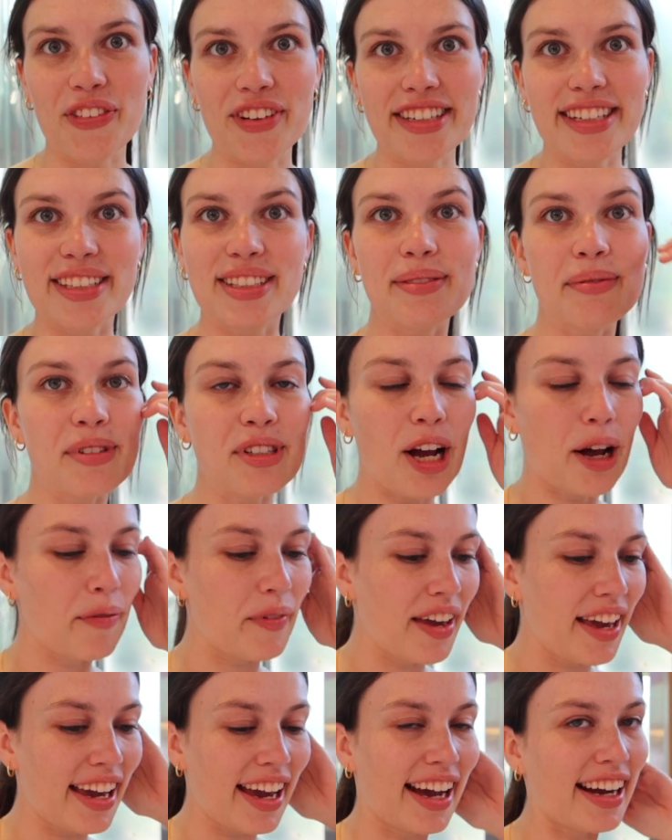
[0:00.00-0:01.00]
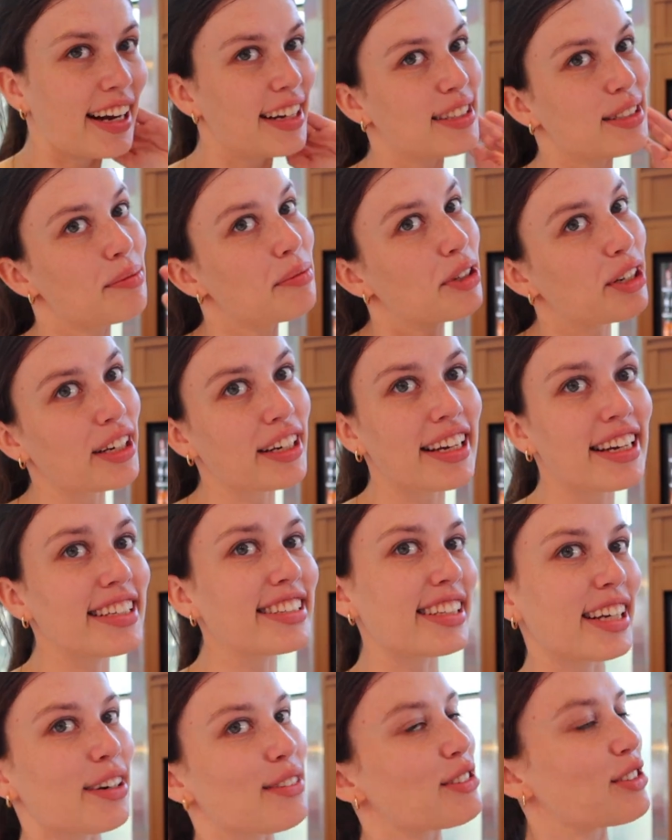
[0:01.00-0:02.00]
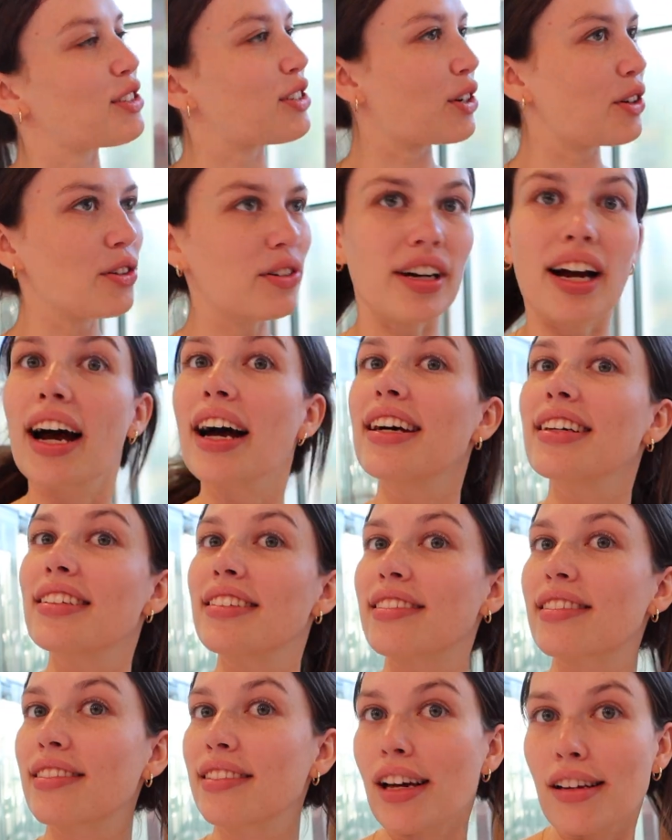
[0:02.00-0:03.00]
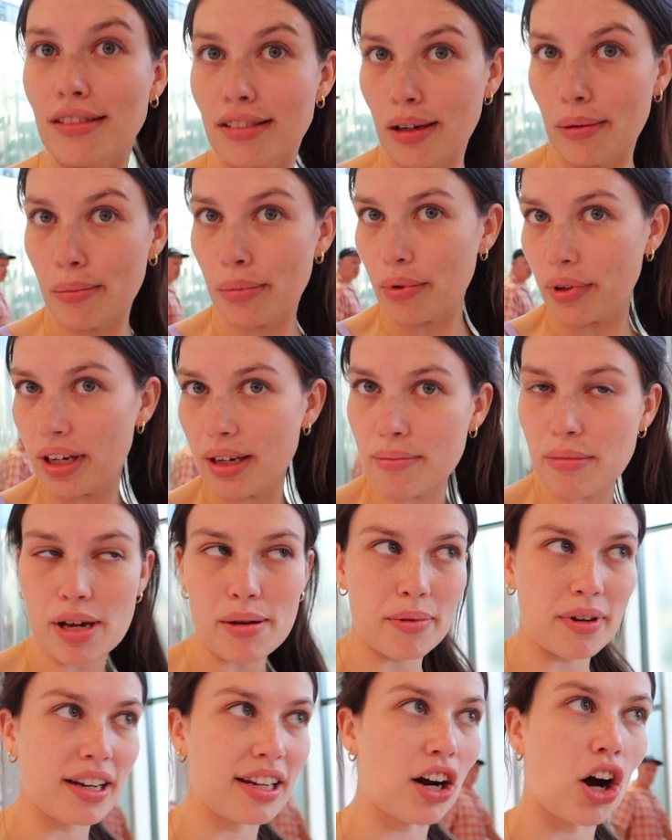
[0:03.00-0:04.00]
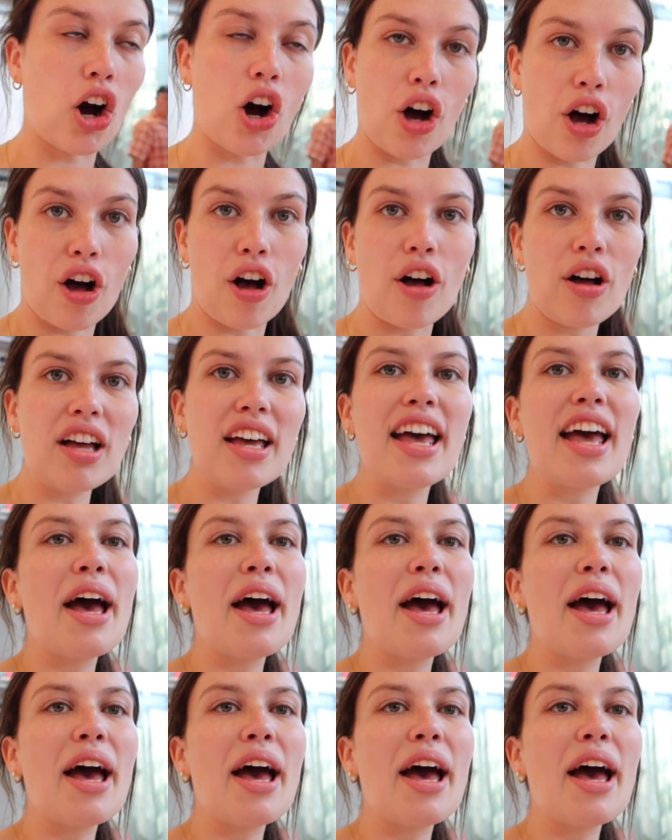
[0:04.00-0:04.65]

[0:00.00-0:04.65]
We did some shopping. I got some goodies that I will show you guys at some point, maybe in a haul.